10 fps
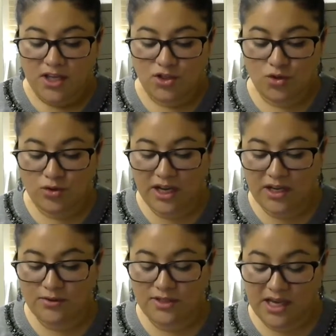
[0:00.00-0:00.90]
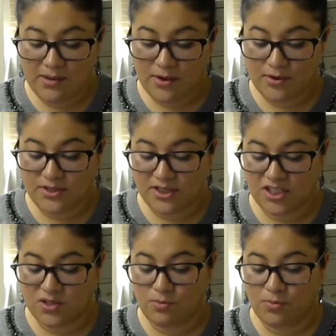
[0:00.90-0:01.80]
Do not use chemicals such
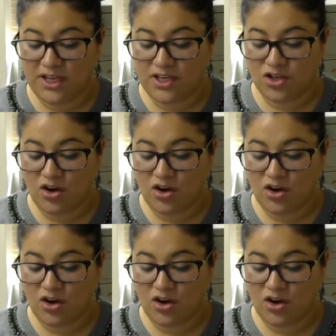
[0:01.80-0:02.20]
as bleach or